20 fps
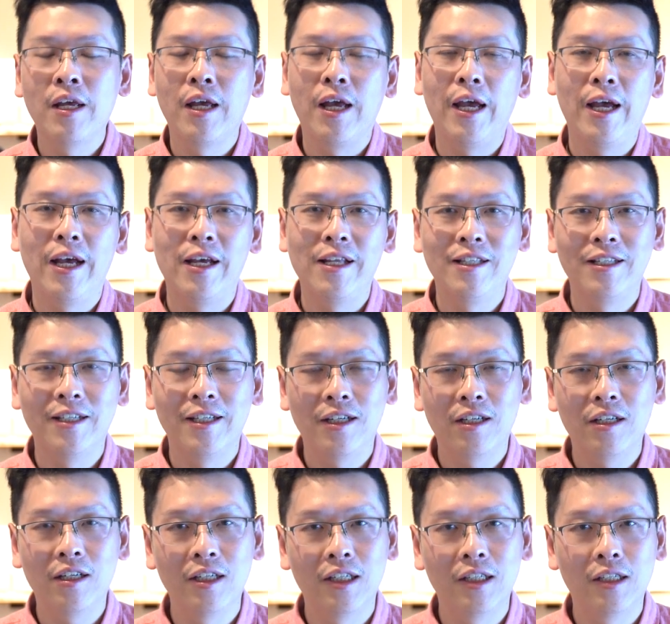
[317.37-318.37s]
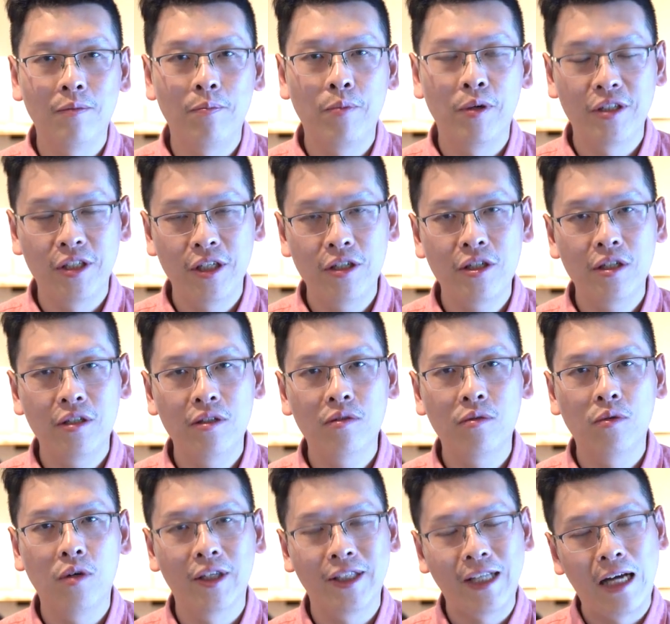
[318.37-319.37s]
and her position
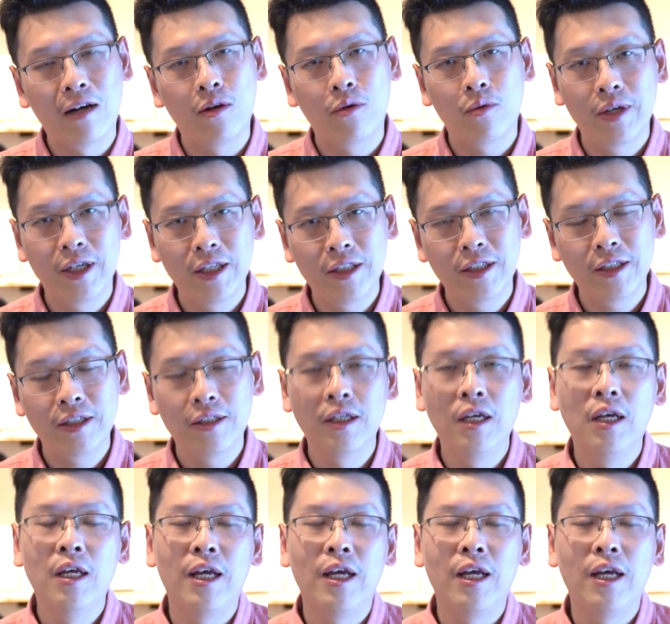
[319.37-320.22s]
was downgraded,